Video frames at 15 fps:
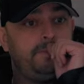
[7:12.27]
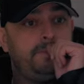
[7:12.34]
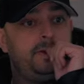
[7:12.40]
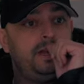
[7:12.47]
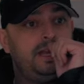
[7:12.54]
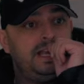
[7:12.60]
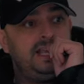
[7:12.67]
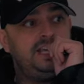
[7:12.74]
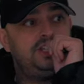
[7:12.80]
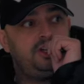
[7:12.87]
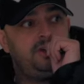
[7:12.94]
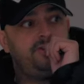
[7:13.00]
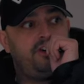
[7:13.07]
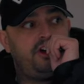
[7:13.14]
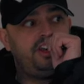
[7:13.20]
but at least
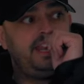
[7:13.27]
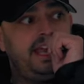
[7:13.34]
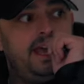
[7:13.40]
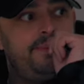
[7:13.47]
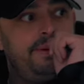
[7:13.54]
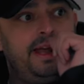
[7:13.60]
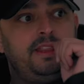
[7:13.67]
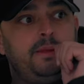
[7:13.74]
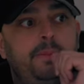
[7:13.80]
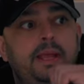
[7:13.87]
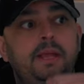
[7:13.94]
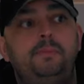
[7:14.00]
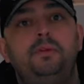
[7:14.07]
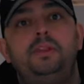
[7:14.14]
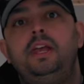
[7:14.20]
you find out about the
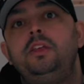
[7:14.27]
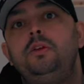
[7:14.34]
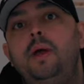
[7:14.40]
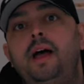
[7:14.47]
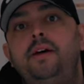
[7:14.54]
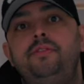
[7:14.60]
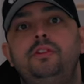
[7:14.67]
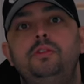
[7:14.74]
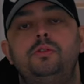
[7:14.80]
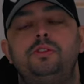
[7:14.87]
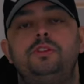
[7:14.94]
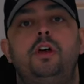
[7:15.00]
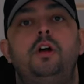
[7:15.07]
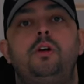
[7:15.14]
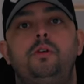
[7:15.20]
people that you have in your
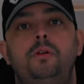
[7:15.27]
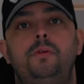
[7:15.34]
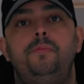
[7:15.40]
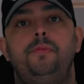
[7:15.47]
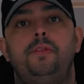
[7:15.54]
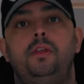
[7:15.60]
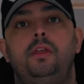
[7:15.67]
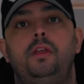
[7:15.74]
circle.